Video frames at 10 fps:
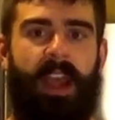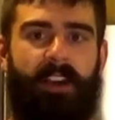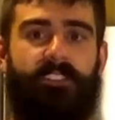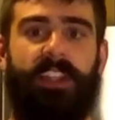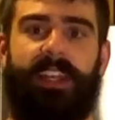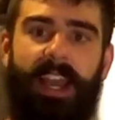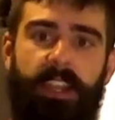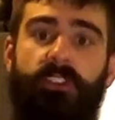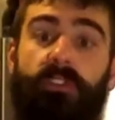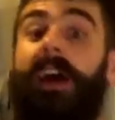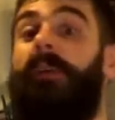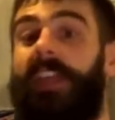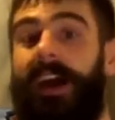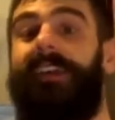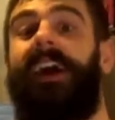I feel like I could do that
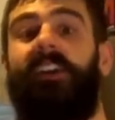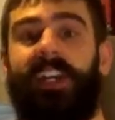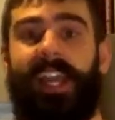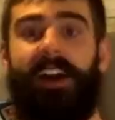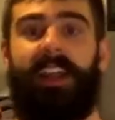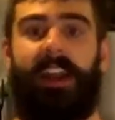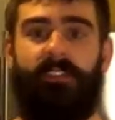without calorie counting.